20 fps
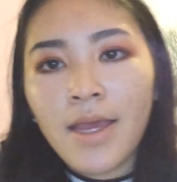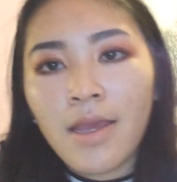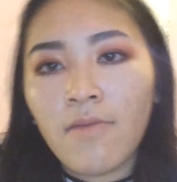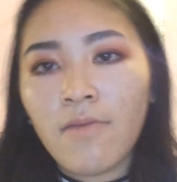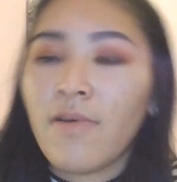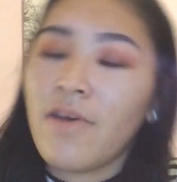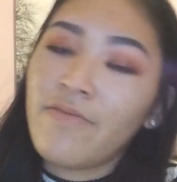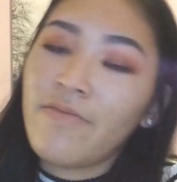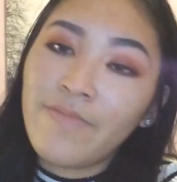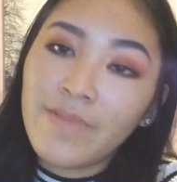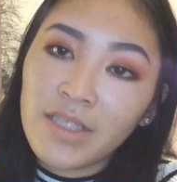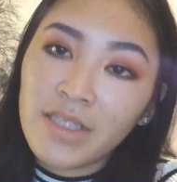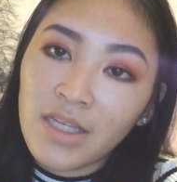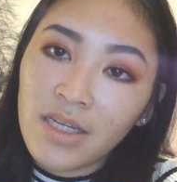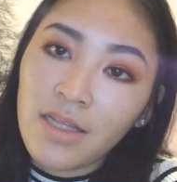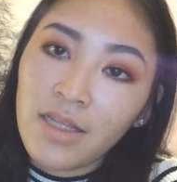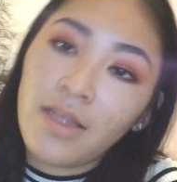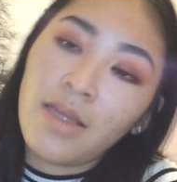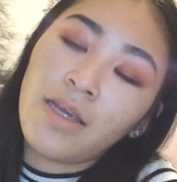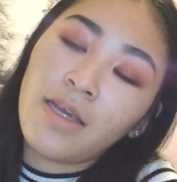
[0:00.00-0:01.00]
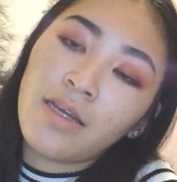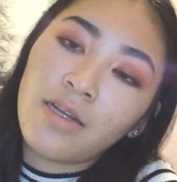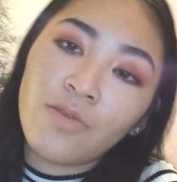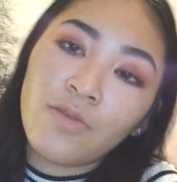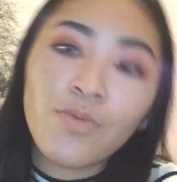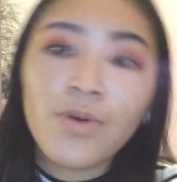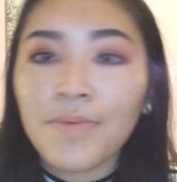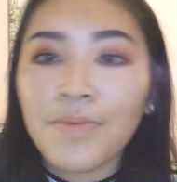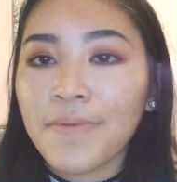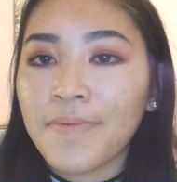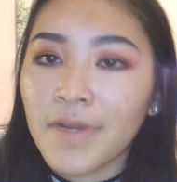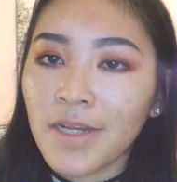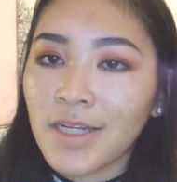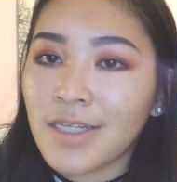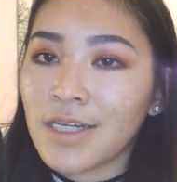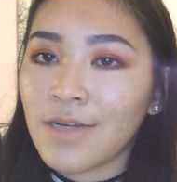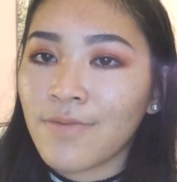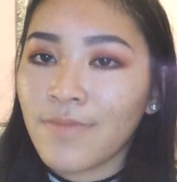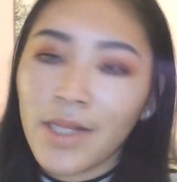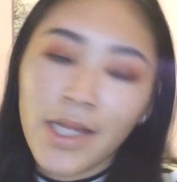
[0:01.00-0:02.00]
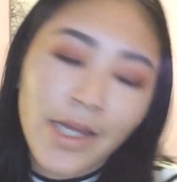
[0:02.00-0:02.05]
If I've missed anything, I'll probably put it down